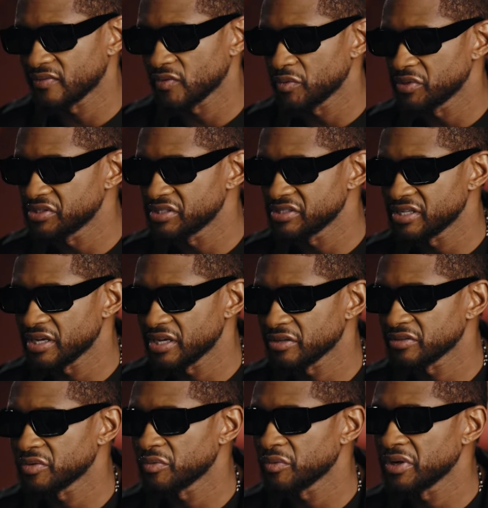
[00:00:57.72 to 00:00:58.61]
of it, which is
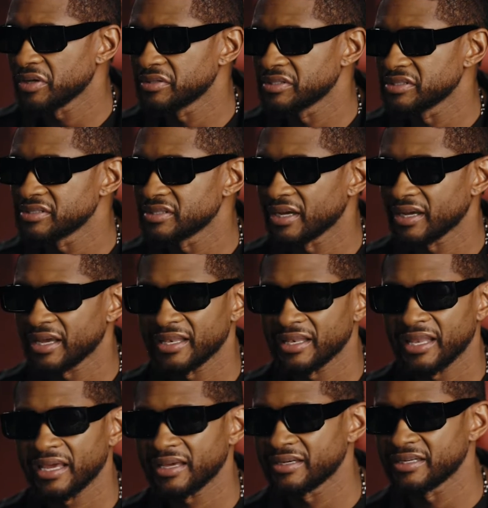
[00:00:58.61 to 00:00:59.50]
health and wellness. I got
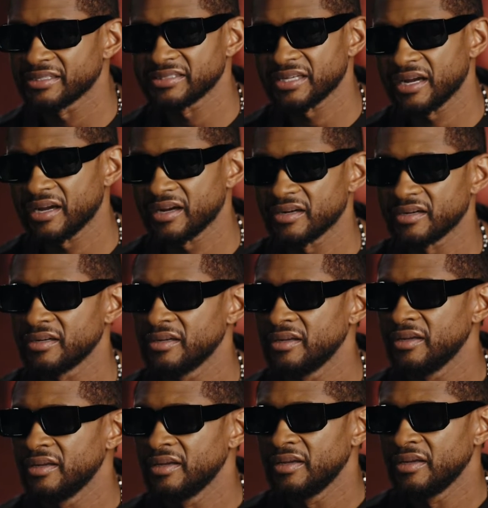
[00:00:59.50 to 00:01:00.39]
like an entire
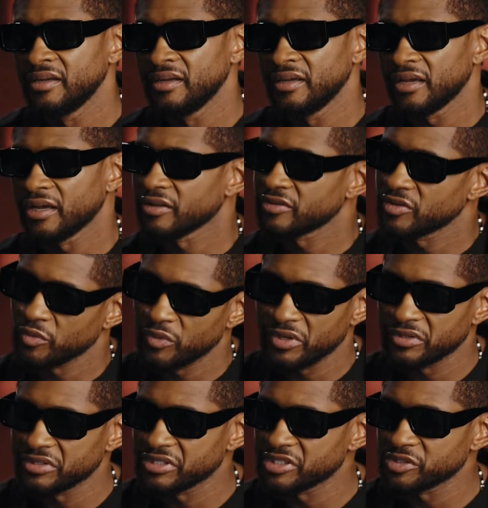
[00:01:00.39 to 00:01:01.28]
health and
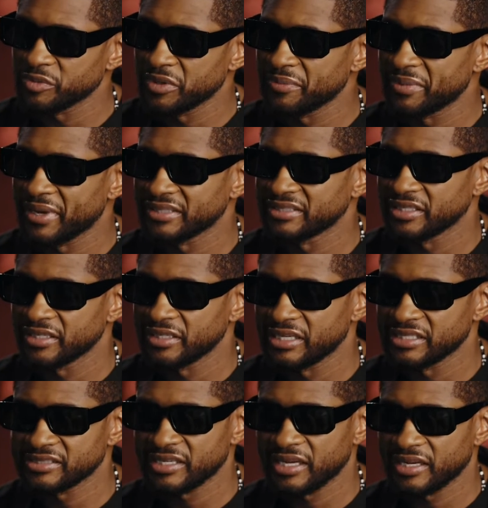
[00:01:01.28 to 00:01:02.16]
wellness suite back there
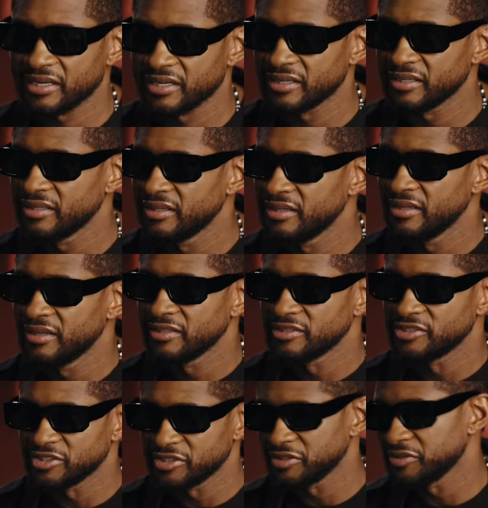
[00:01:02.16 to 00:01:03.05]
that's got a
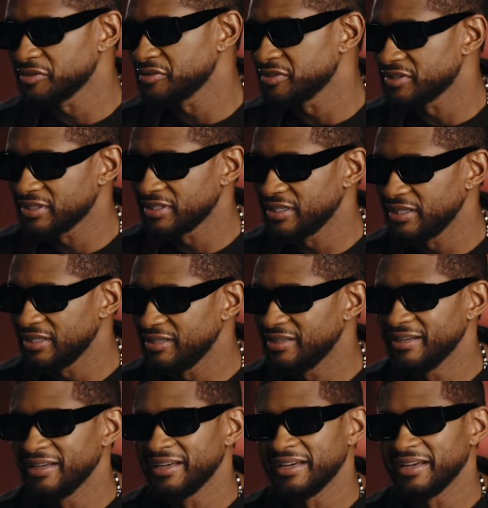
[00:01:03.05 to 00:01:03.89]
jacuzzi,